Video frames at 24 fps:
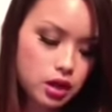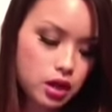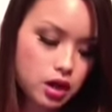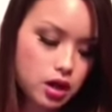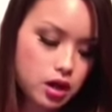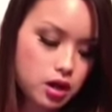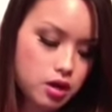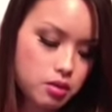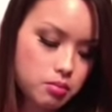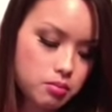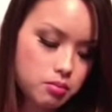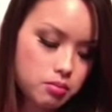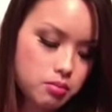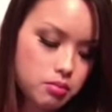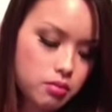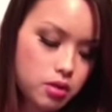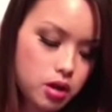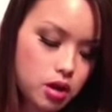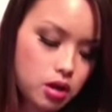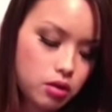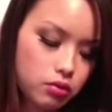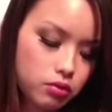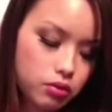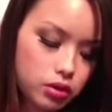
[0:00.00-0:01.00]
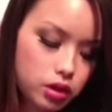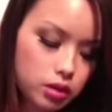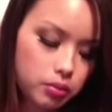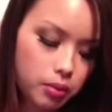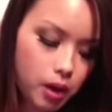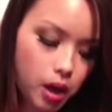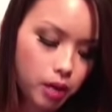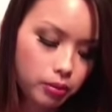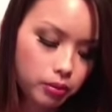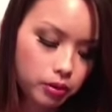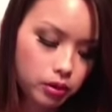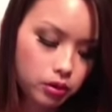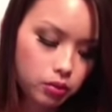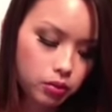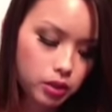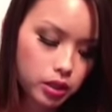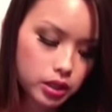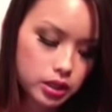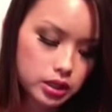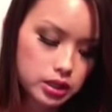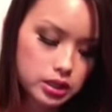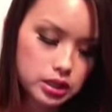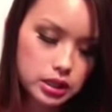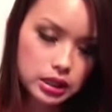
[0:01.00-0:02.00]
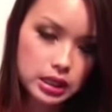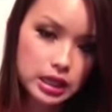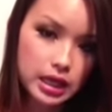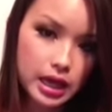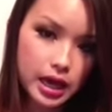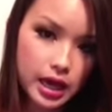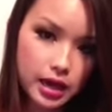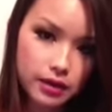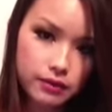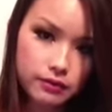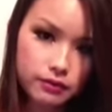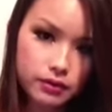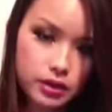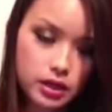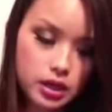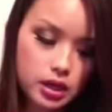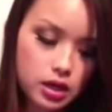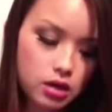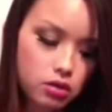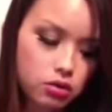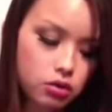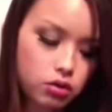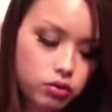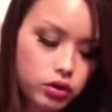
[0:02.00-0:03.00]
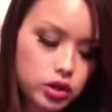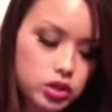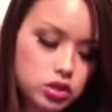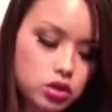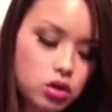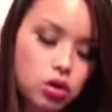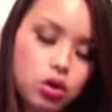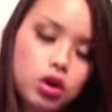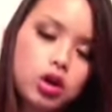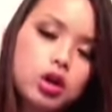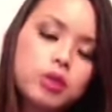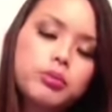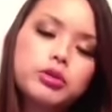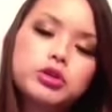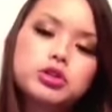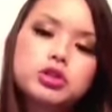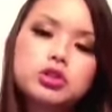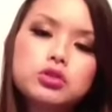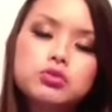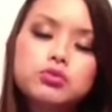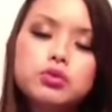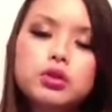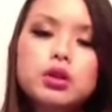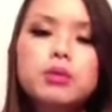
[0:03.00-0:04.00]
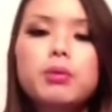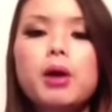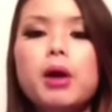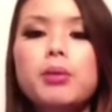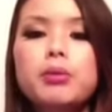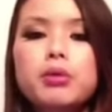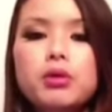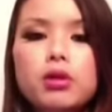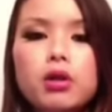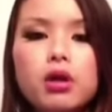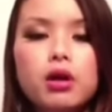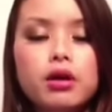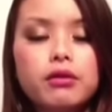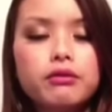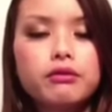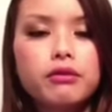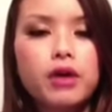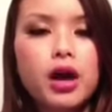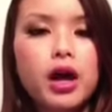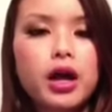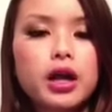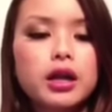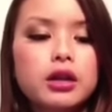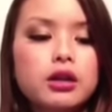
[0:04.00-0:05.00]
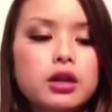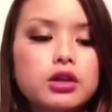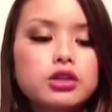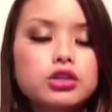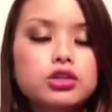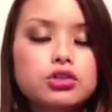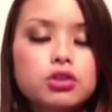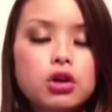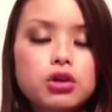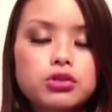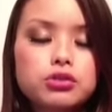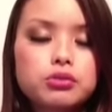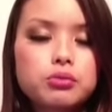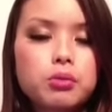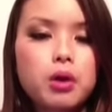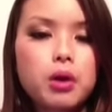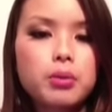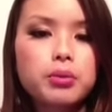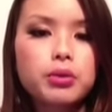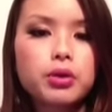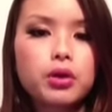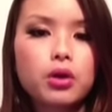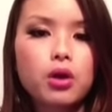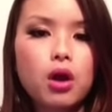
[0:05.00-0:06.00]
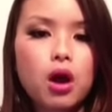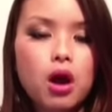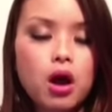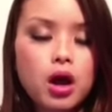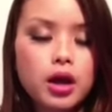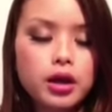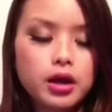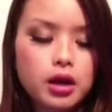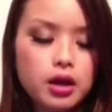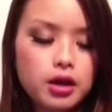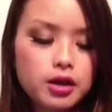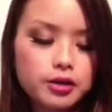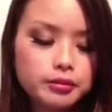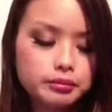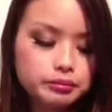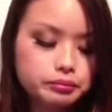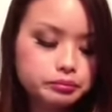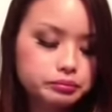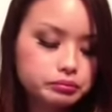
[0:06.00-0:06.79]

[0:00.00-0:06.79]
Um, a really popular one is Leanne V. I don't know if you guys know her, but she's really popular on Vine and she's also popular on um,